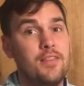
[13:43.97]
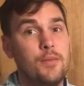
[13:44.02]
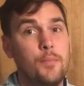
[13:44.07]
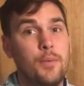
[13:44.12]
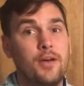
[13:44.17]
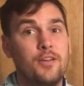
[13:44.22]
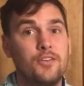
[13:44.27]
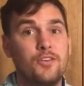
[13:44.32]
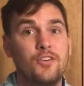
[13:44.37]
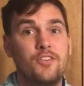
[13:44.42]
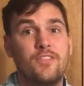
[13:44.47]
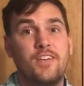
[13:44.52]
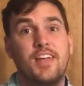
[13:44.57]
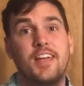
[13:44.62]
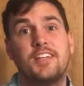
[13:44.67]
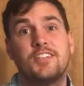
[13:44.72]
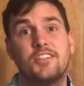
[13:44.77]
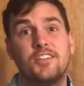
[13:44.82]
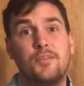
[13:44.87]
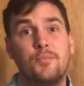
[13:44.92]
and the bell
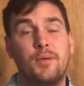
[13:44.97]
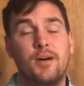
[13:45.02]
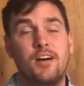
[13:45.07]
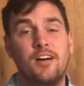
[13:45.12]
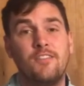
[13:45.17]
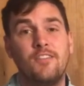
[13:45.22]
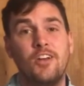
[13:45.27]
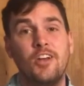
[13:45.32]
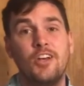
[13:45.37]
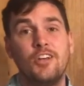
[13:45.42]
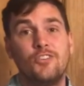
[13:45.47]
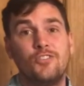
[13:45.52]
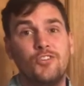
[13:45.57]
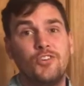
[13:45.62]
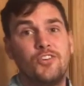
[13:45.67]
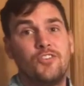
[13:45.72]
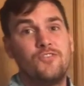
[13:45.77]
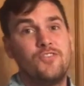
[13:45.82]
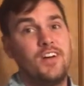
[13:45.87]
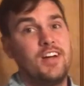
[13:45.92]
notification above so
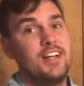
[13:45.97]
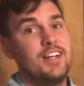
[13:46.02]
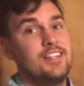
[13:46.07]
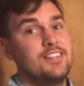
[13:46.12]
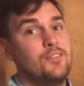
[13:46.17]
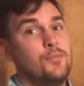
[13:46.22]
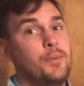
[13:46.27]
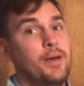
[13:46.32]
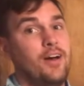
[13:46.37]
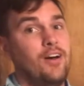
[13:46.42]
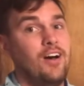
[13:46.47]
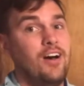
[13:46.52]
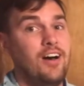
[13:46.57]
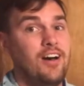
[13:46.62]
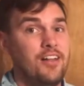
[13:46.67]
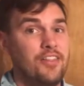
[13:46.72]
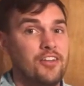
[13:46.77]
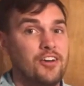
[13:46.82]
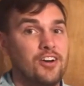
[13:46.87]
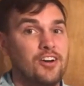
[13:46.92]
you can find us about
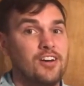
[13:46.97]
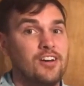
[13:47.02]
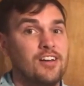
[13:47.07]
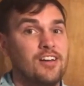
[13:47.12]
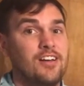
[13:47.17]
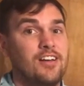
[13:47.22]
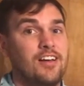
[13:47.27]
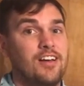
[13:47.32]
other